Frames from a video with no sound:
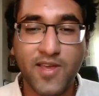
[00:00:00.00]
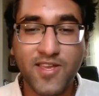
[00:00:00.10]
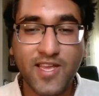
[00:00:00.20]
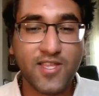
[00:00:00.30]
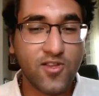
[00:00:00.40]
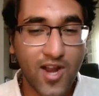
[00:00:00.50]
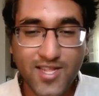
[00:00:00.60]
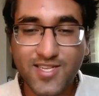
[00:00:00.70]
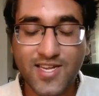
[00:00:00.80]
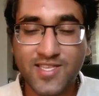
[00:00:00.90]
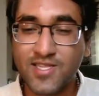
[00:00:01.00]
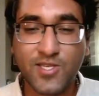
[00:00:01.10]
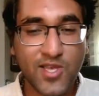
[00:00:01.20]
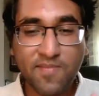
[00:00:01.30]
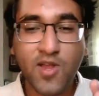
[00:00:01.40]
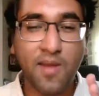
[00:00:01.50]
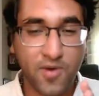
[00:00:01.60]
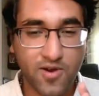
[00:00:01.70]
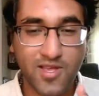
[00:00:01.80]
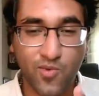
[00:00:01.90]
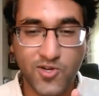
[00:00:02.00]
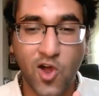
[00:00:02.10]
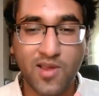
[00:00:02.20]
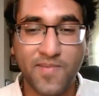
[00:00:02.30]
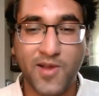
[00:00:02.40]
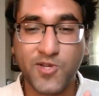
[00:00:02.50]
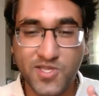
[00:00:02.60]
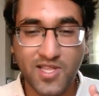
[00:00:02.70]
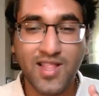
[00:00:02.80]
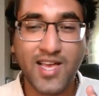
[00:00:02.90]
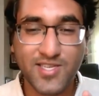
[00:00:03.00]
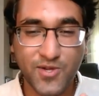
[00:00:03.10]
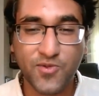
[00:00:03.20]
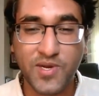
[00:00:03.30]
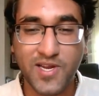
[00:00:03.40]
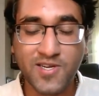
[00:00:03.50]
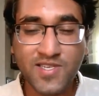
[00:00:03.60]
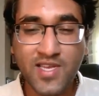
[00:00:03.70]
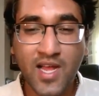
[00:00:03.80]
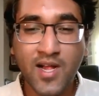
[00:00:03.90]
I think in the United States, in the same time period that we're talking about, just in the last two, three years,